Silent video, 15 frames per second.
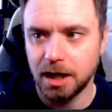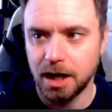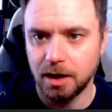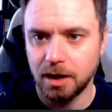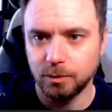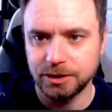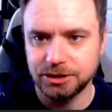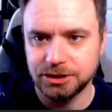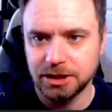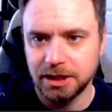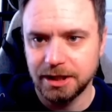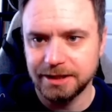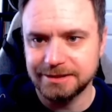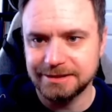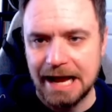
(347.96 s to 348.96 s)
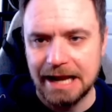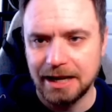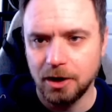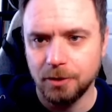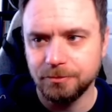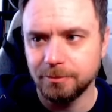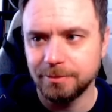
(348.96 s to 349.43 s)
which is kind of
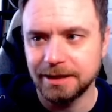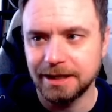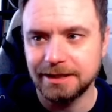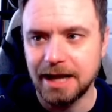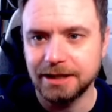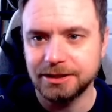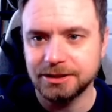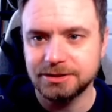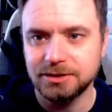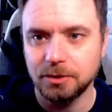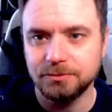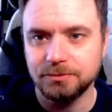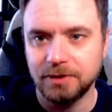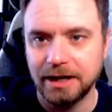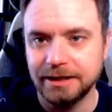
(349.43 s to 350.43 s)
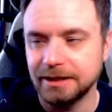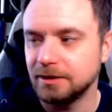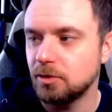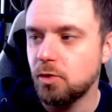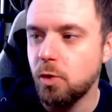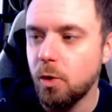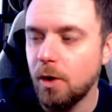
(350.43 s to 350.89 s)
helpful, but I just don't find
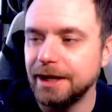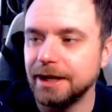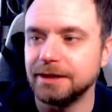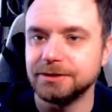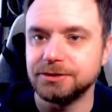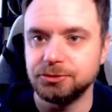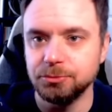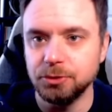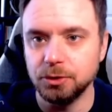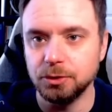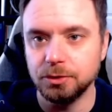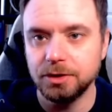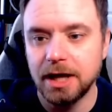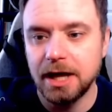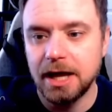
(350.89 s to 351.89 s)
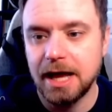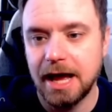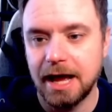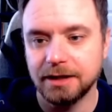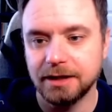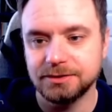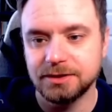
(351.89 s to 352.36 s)
it quite as smooth
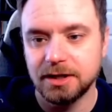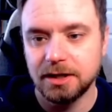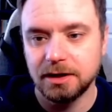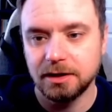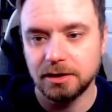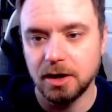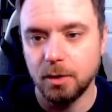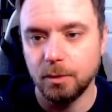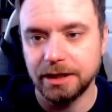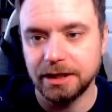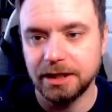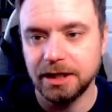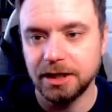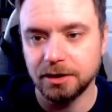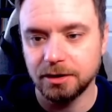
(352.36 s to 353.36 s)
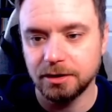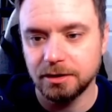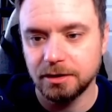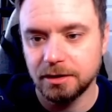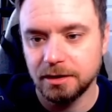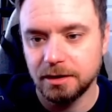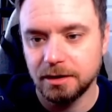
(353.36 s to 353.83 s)
as going here,
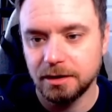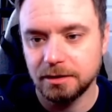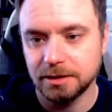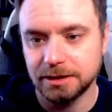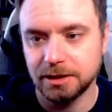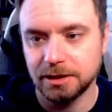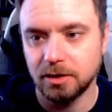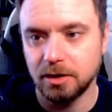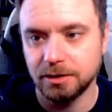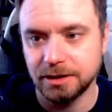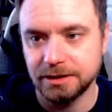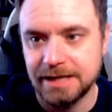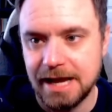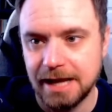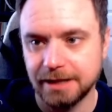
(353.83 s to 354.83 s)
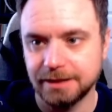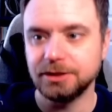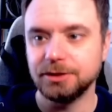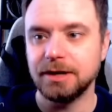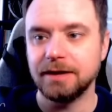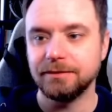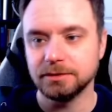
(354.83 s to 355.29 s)
clicking on the tag, and then
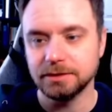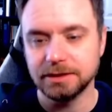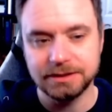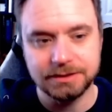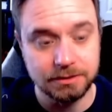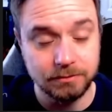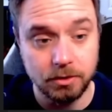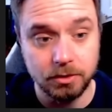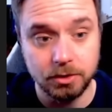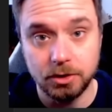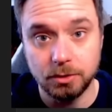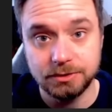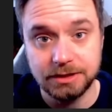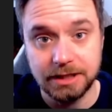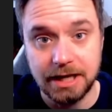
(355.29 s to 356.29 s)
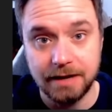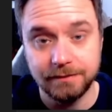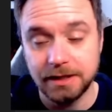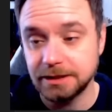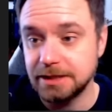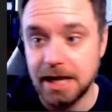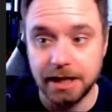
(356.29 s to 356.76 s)
you have your list of all the notes that have
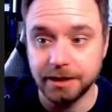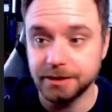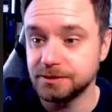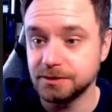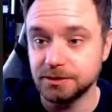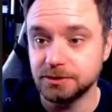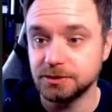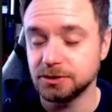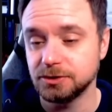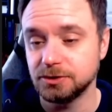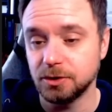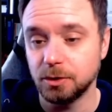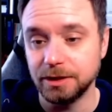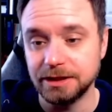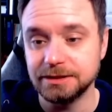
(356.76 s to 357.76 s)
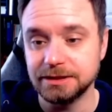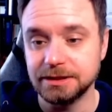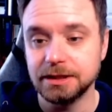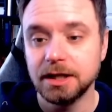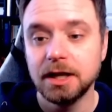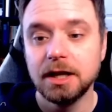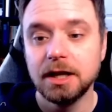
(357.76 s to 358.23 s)
that tag. It's just so
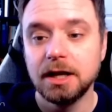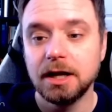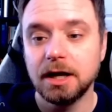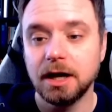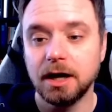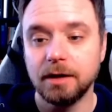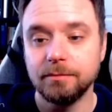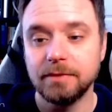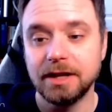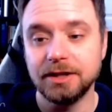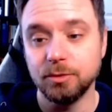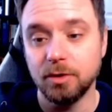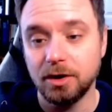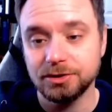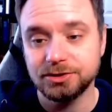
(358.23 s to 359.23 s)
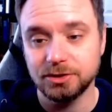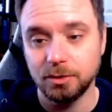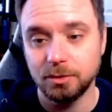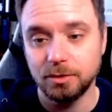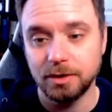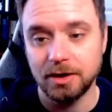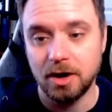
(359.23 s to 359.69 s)
easy. And
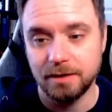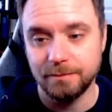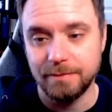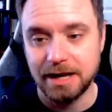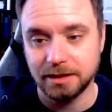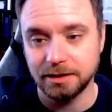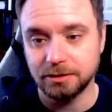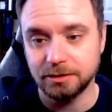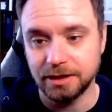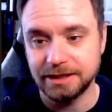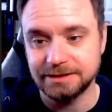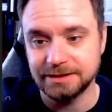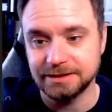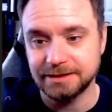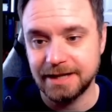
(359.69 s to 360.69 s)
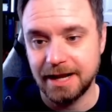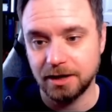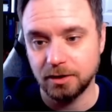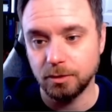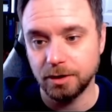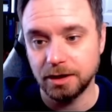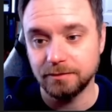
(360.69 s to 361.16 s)
it automatically creates this
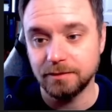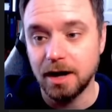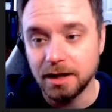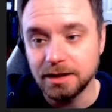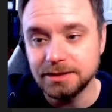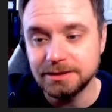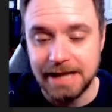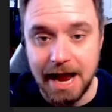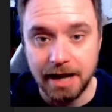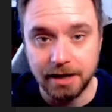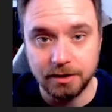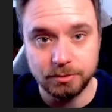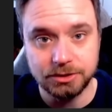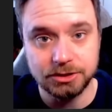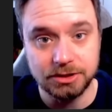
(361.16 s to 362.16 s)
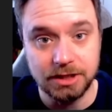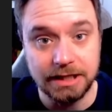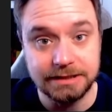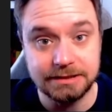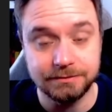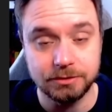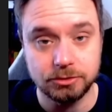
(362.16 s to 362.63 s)
category of untagged, which is
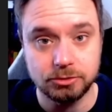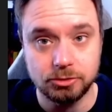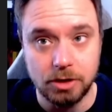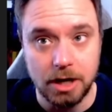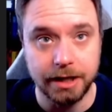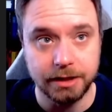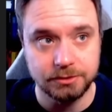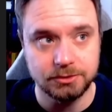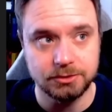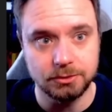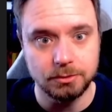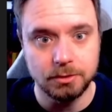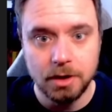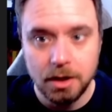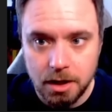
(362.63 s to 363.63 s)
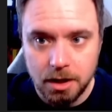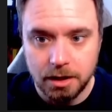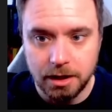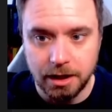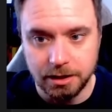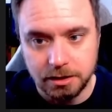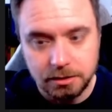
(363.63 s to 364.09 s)
nice if you're trying to
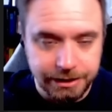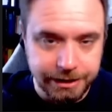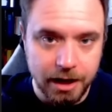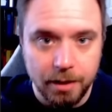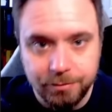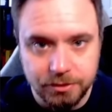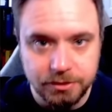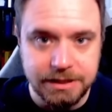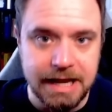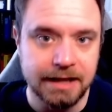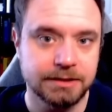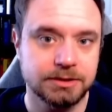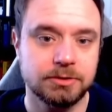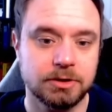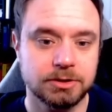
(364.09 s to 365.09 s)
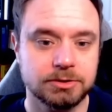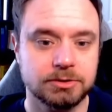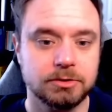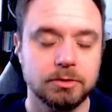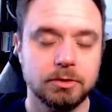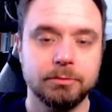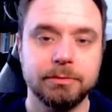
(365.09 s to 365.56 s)
kind of clean up your tag
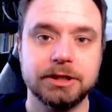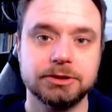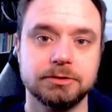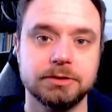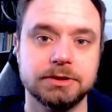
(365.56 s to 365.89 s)
structure or make sure it